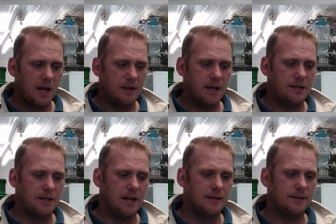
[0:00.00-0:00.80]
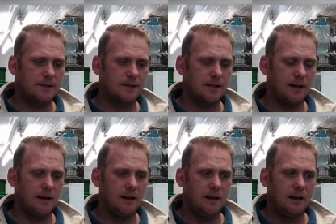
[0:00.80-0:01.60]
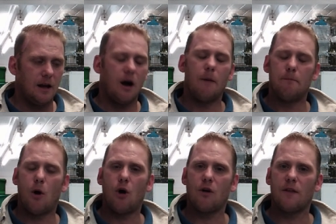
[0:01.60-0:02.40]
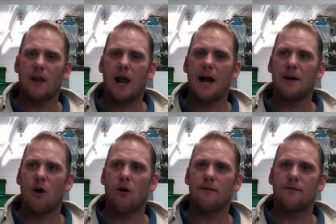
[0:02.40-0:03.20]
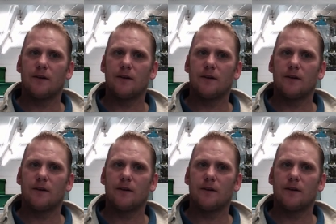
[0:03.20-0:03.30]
This is more on the line of,